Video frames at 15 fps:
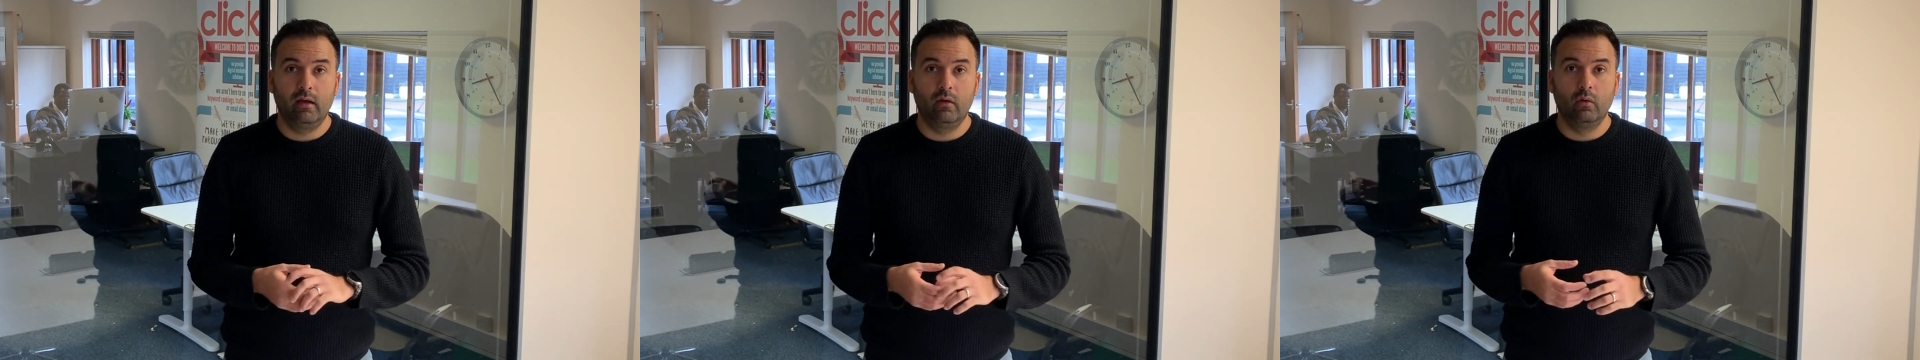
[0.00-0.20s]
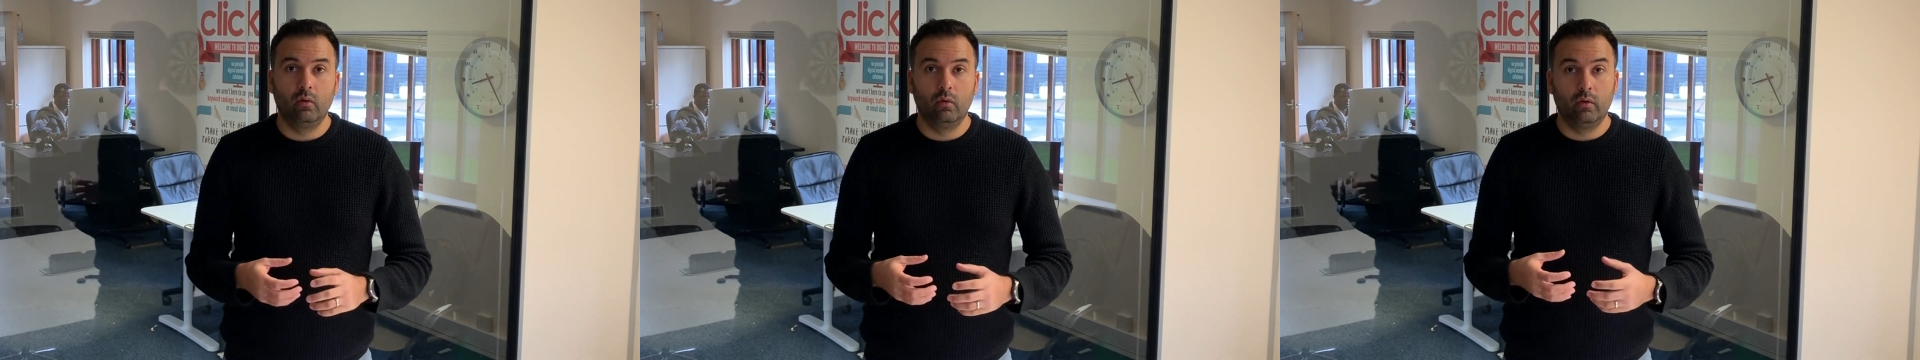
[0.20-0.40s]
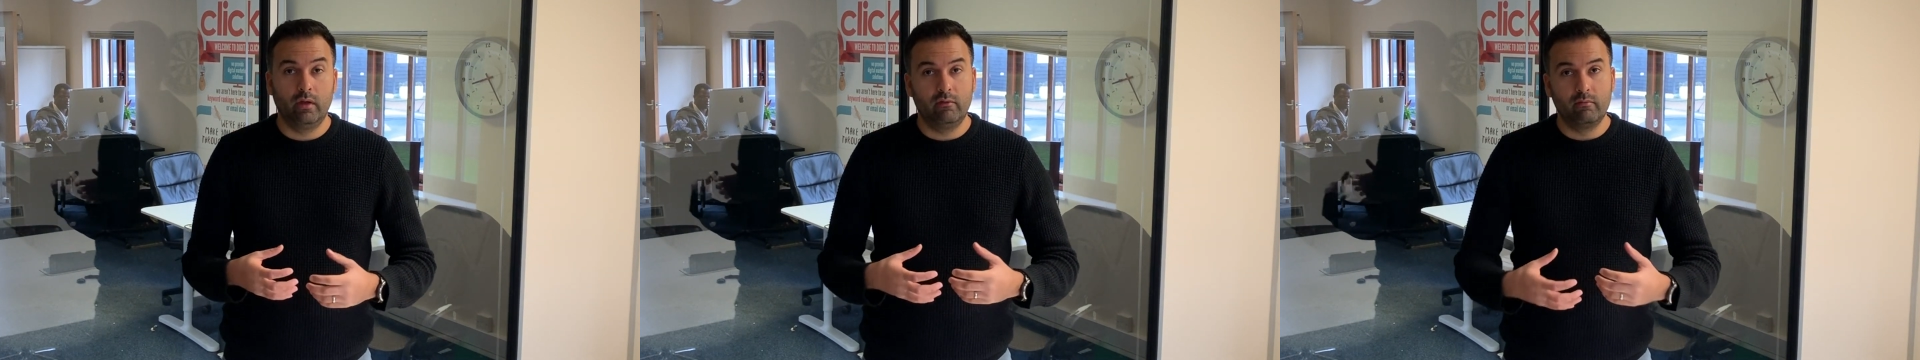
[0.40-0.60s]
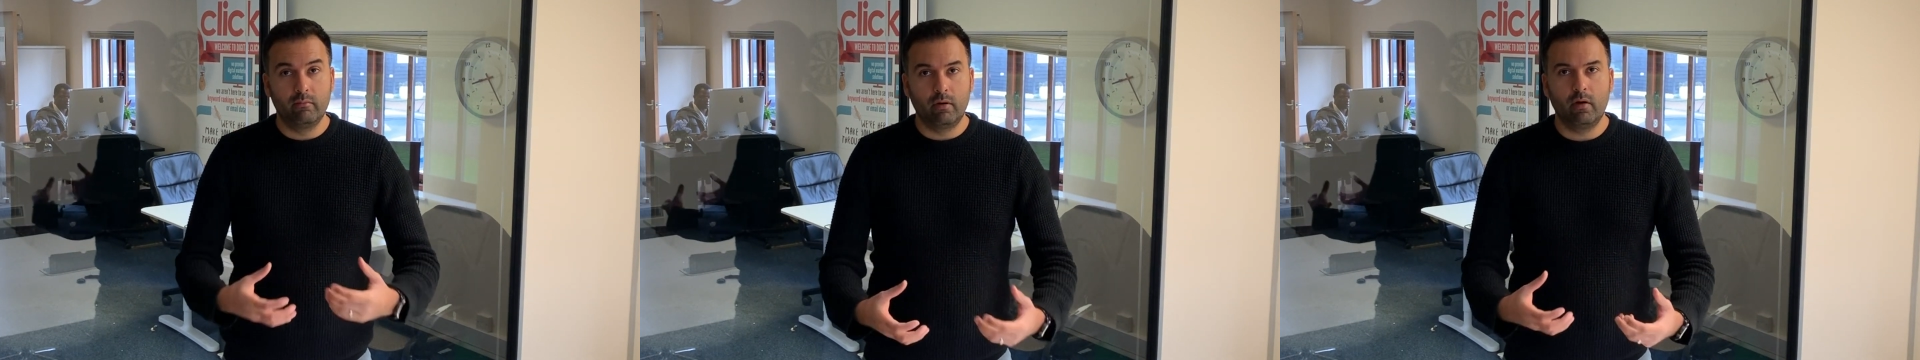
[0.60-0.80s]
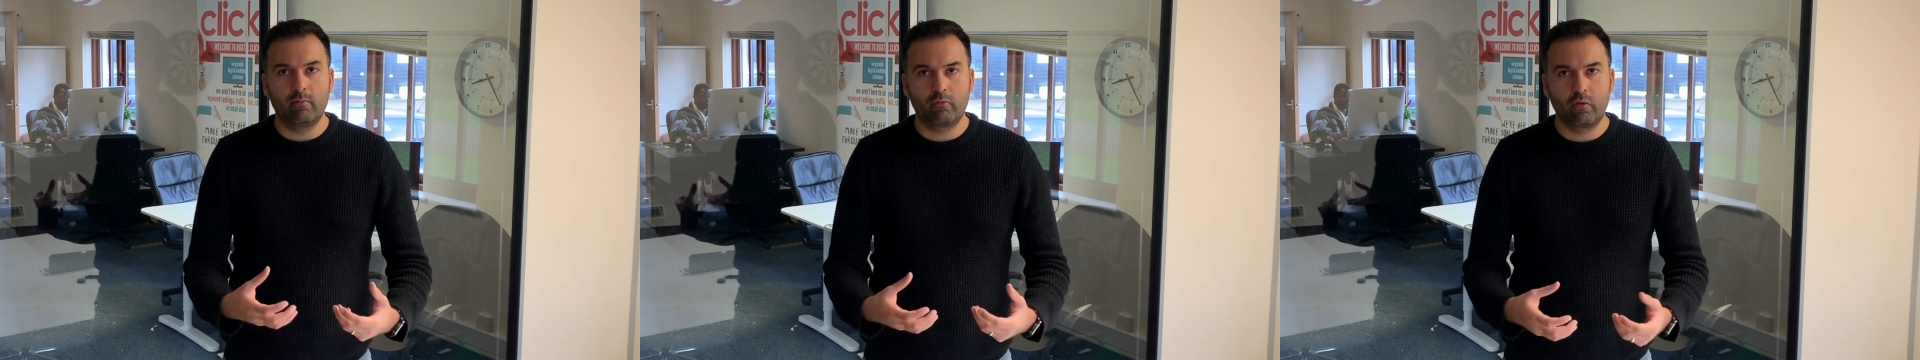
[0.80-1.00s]
or even
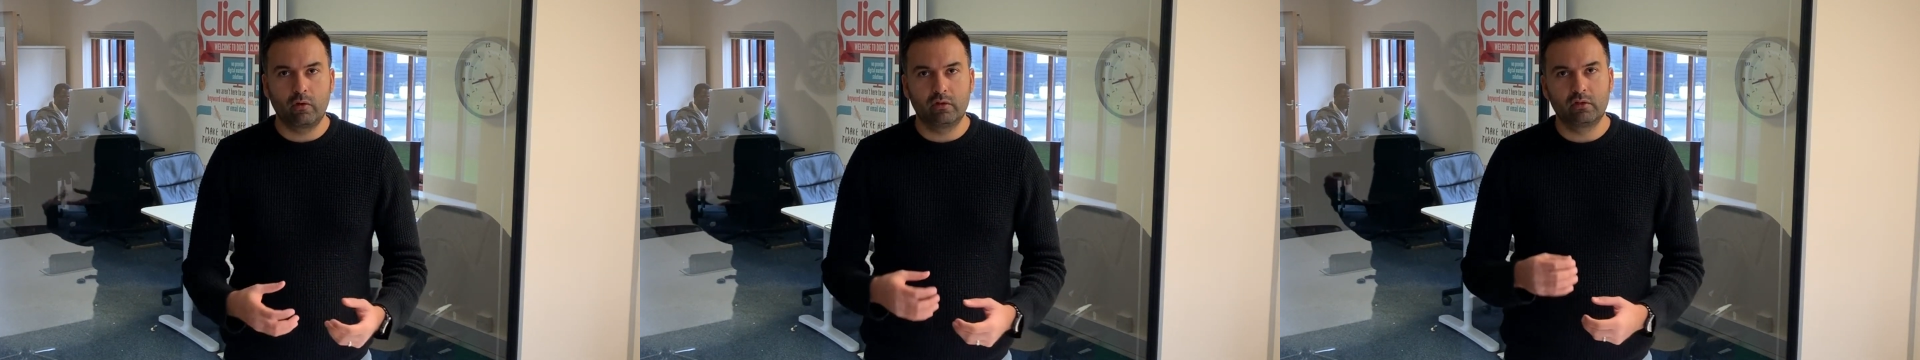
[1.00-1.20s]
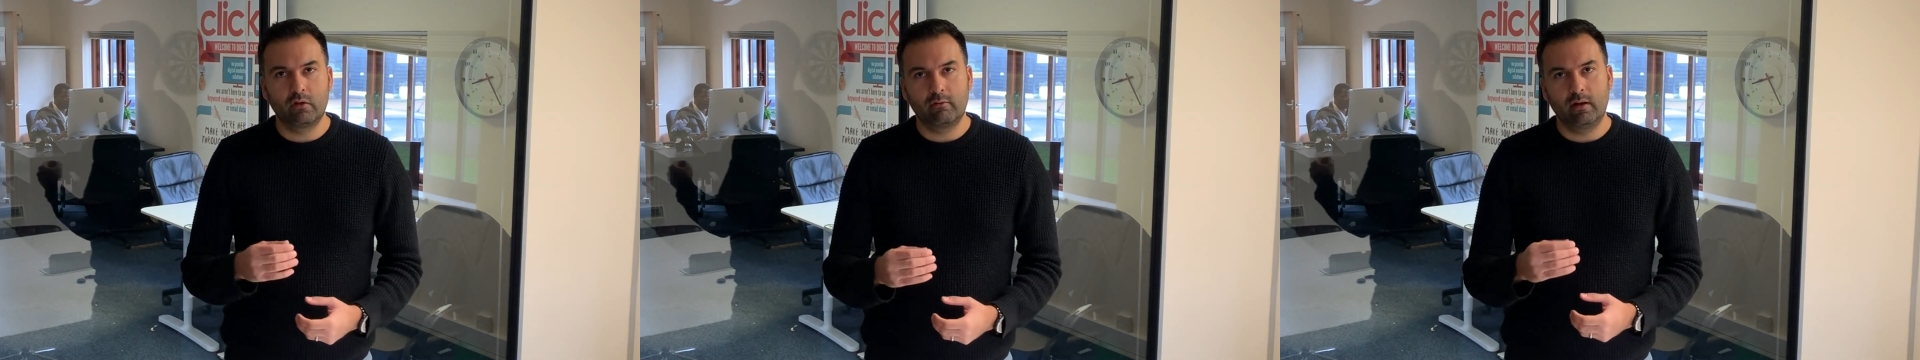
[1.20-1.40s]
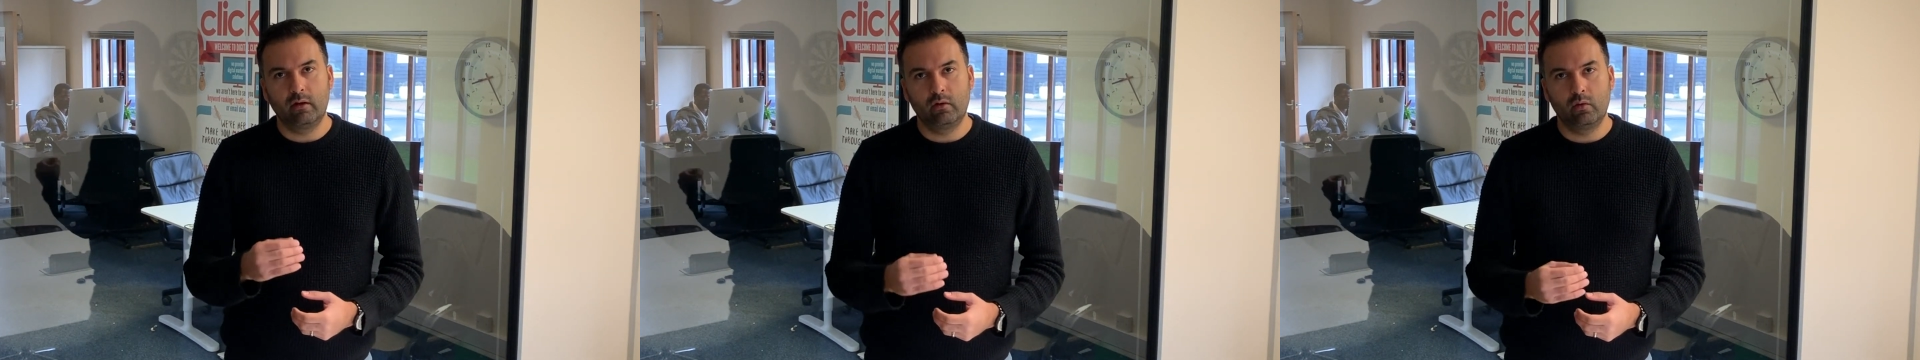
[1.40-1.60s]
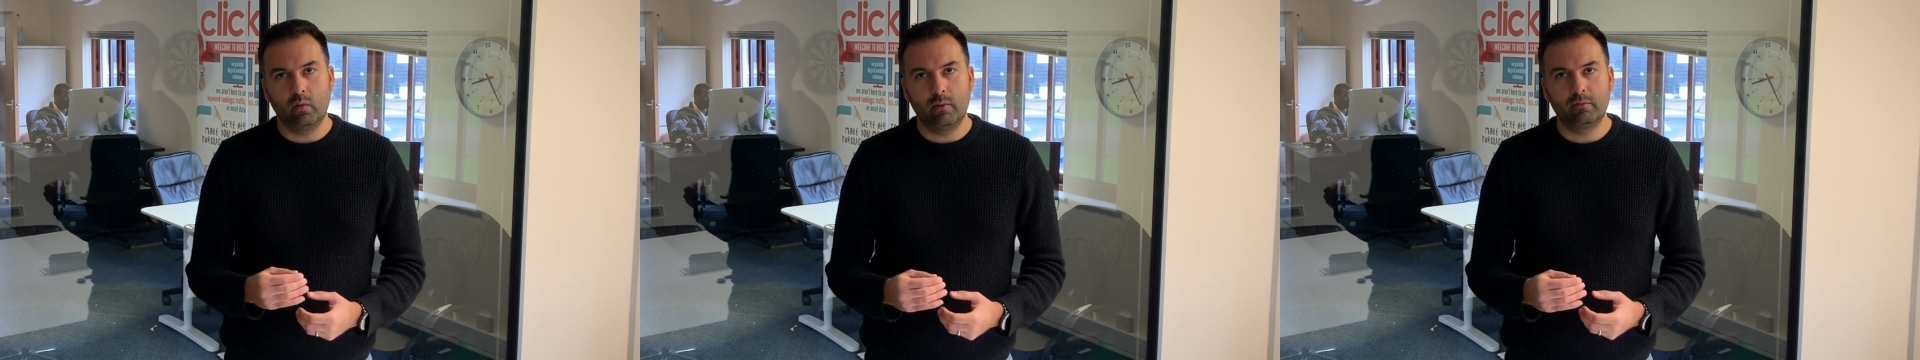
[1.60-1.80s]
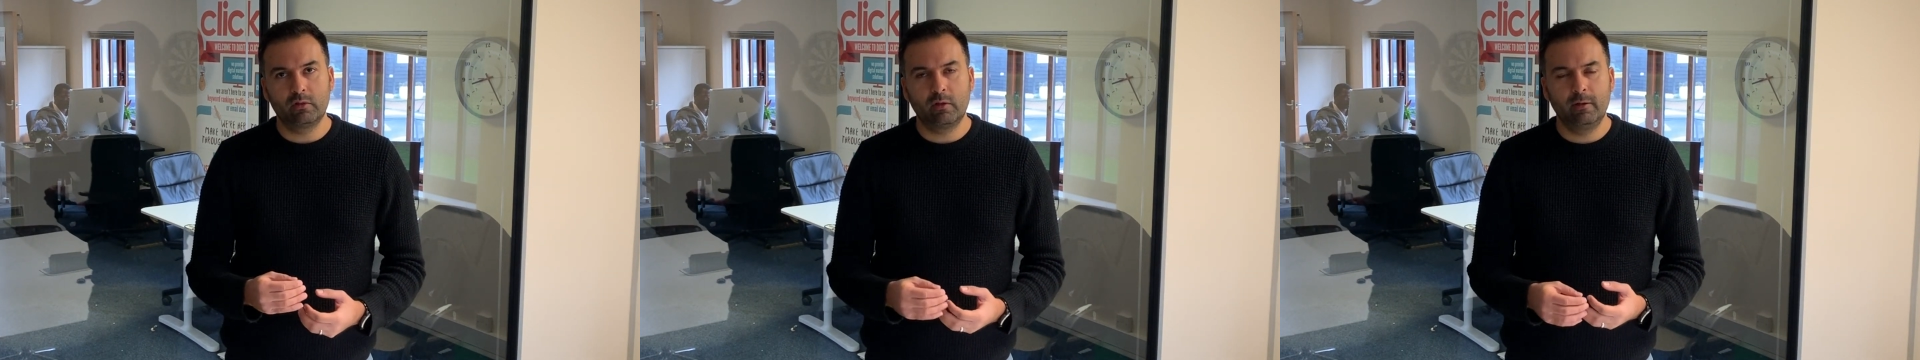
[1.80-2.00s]
buying products directly on your
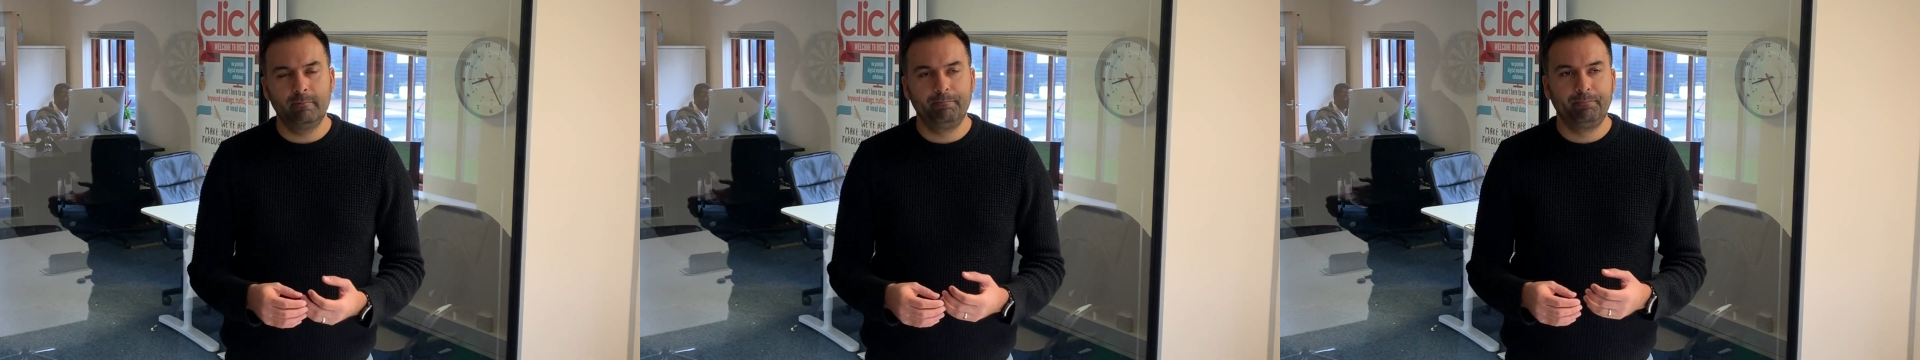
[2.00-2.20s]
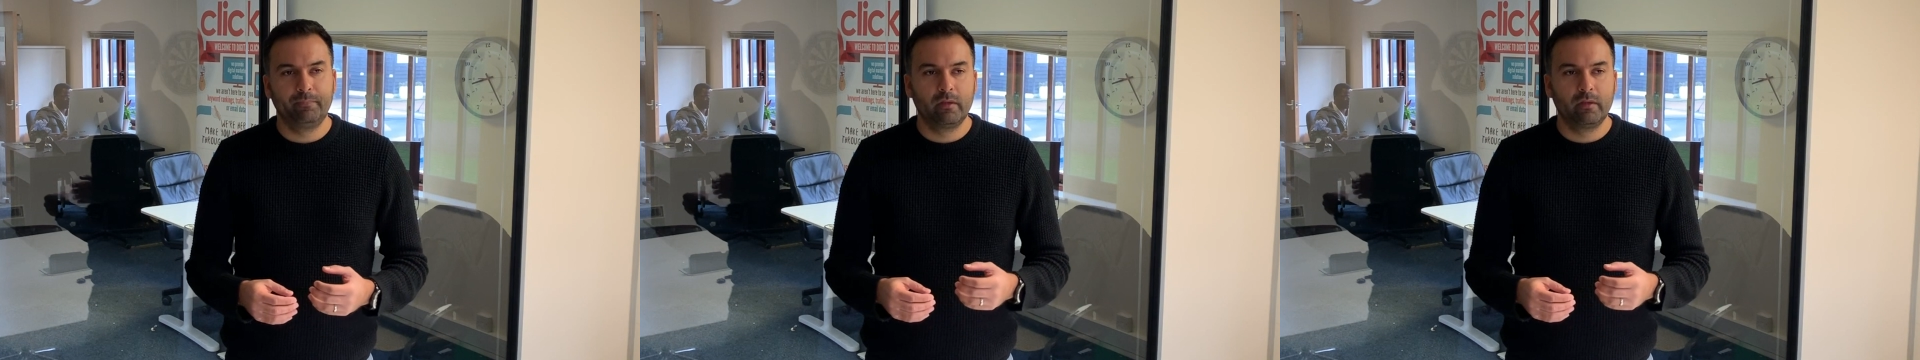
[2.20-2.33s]
website.